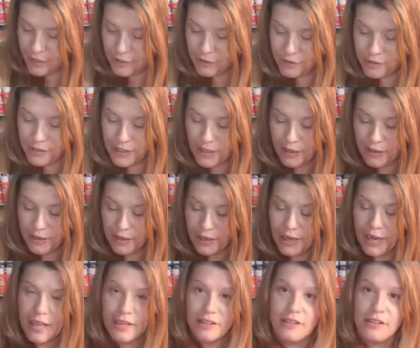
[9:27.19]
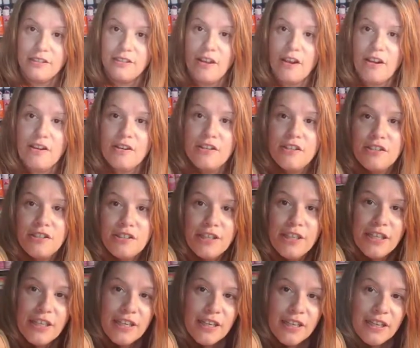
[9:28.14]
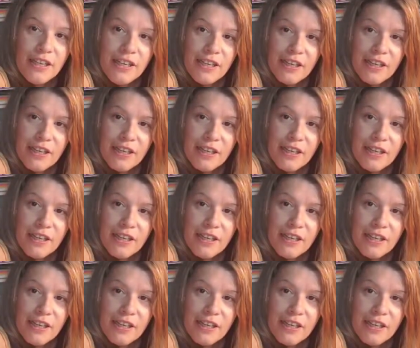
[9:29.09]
do sell it at the Dollar Tree.